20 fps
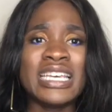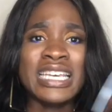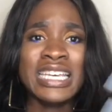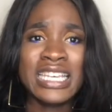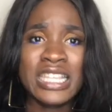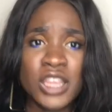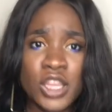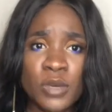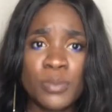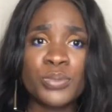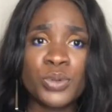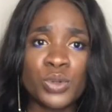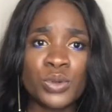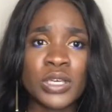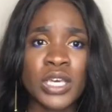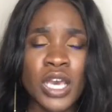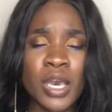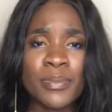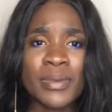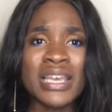in the boot
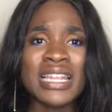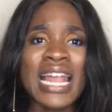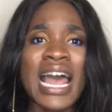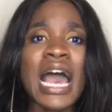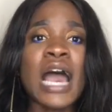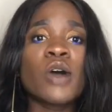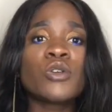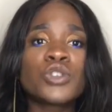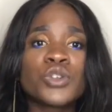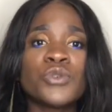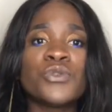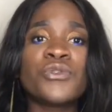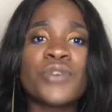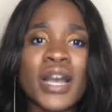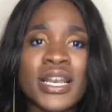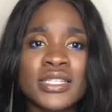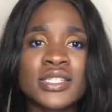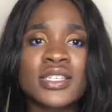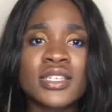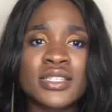camp and how to
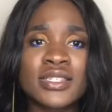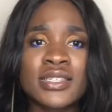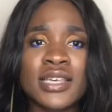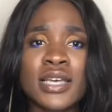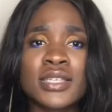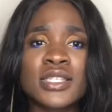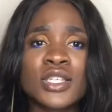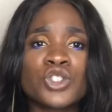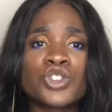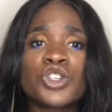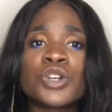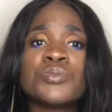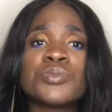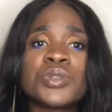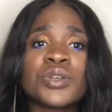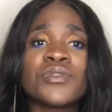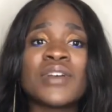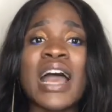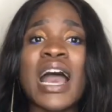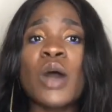find success in
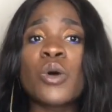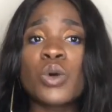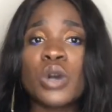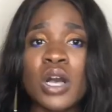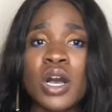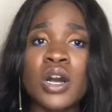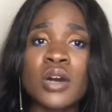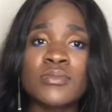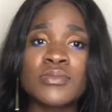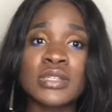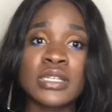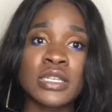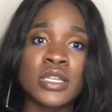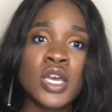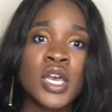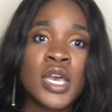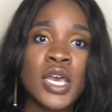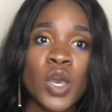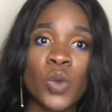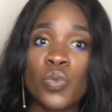terms of outcomes
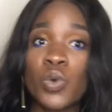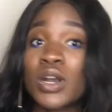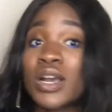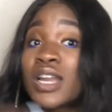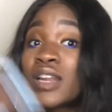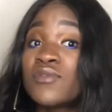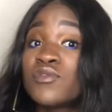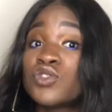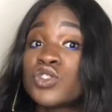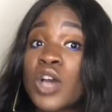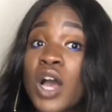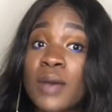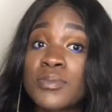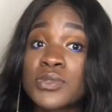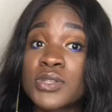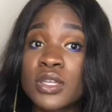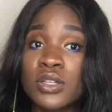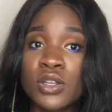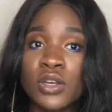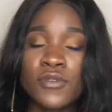and what kind of
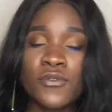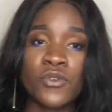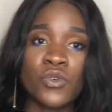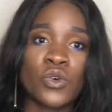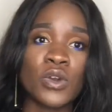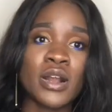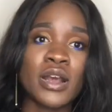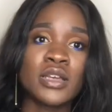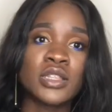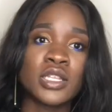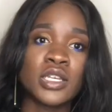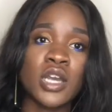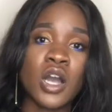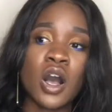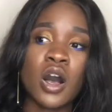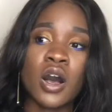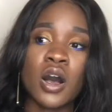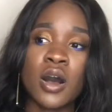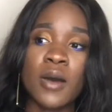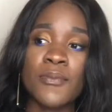jobs to look for and
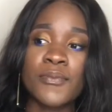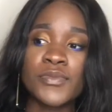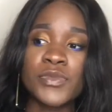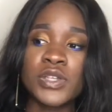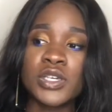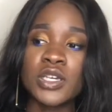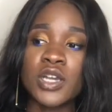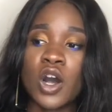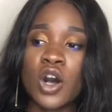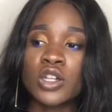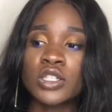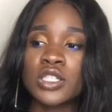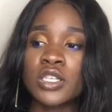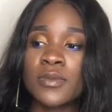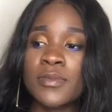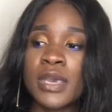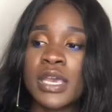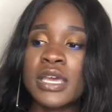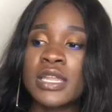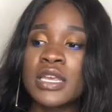the
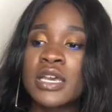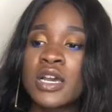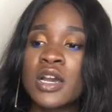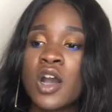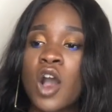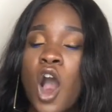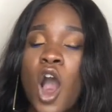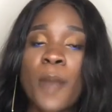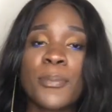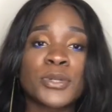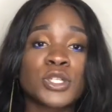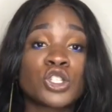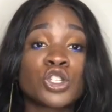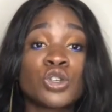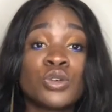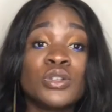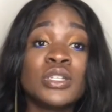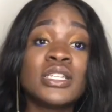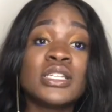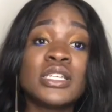ultimate
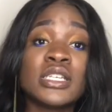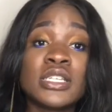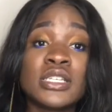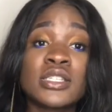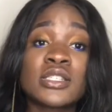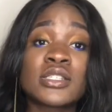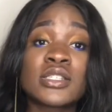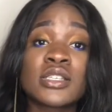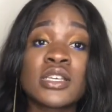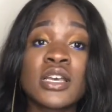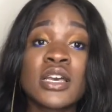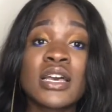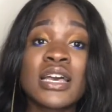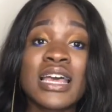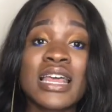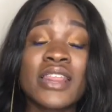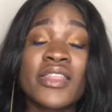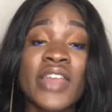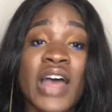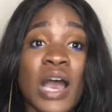opportunities
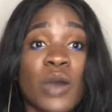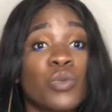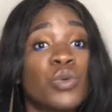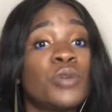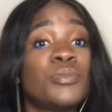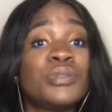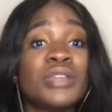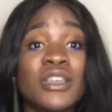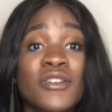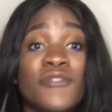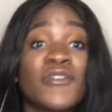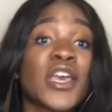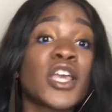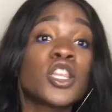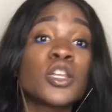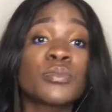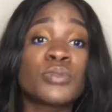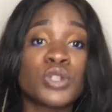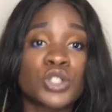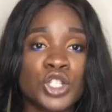that will be
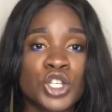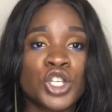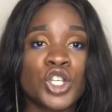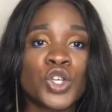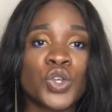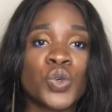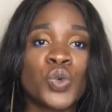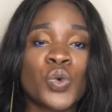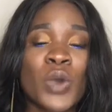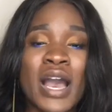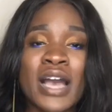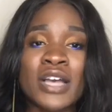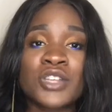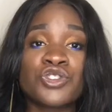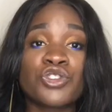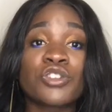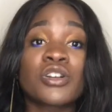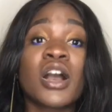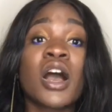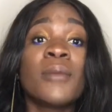available to you as
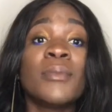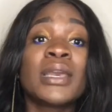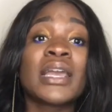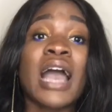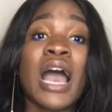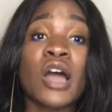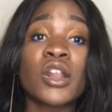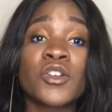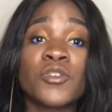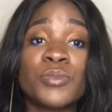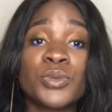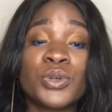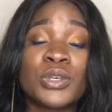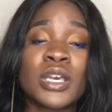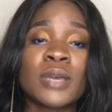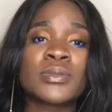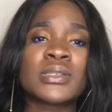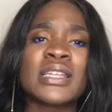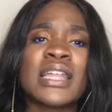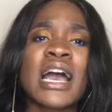you're coming out of boot
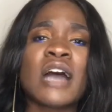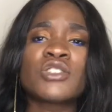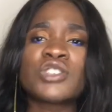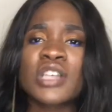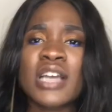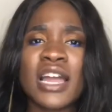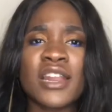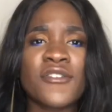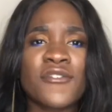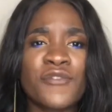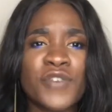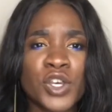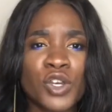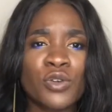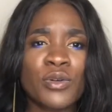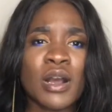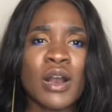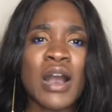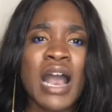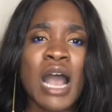camps, and how to kind of
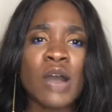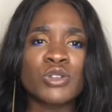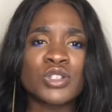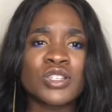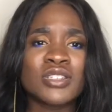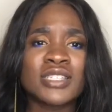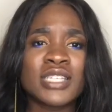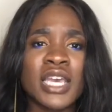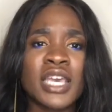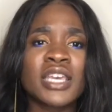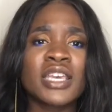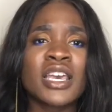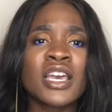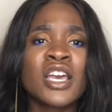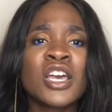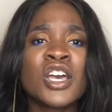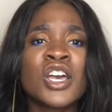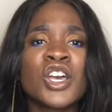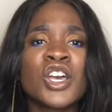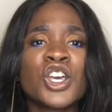figure out how to take
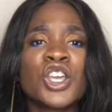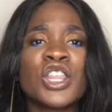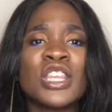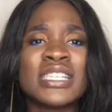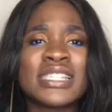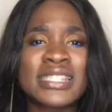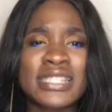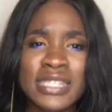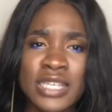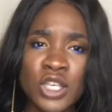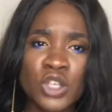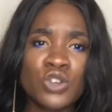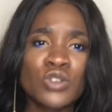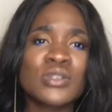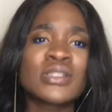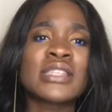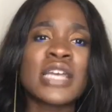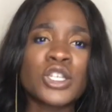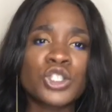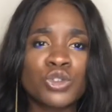the
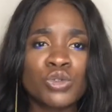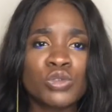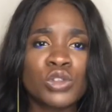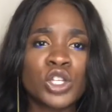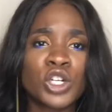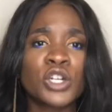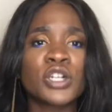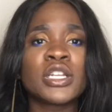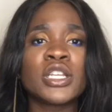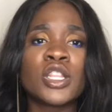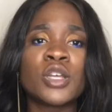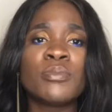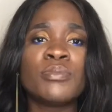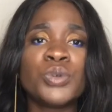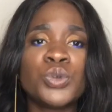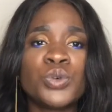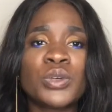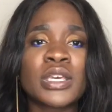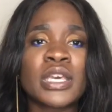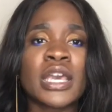skills that you learn in the
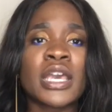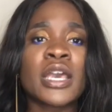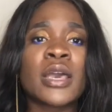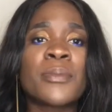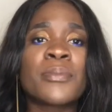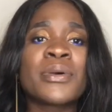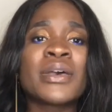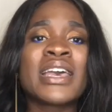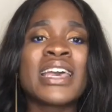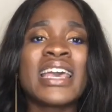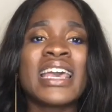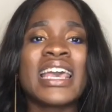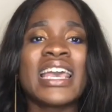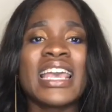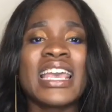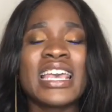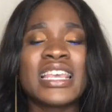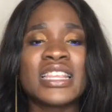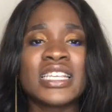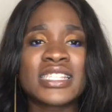boot camp
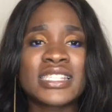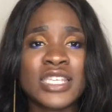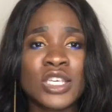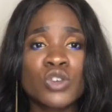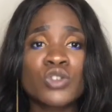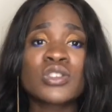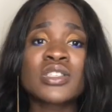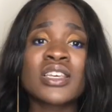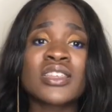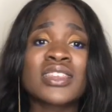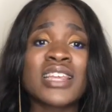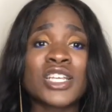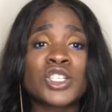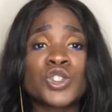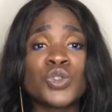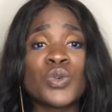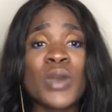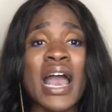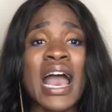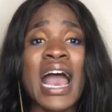and the skill set
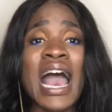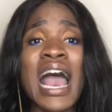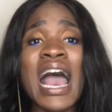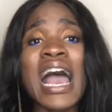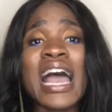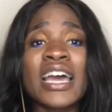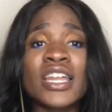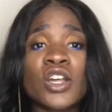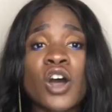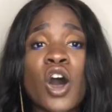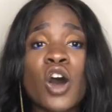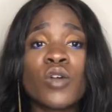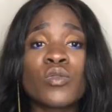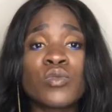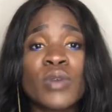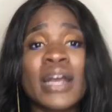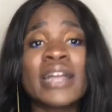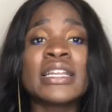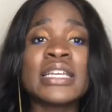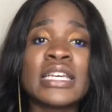that you had
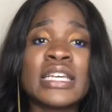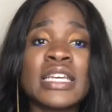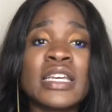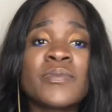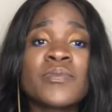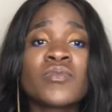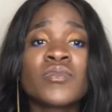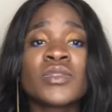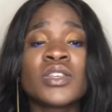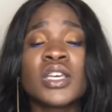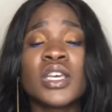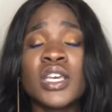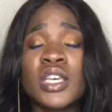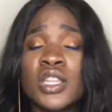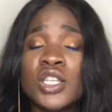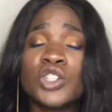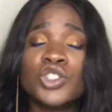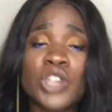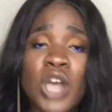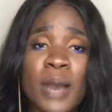already
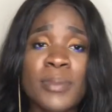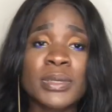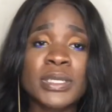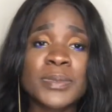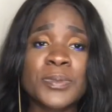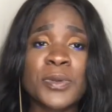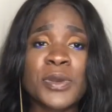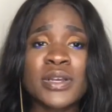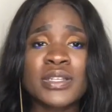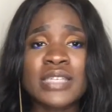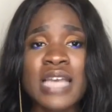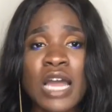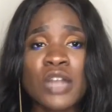in the job experience,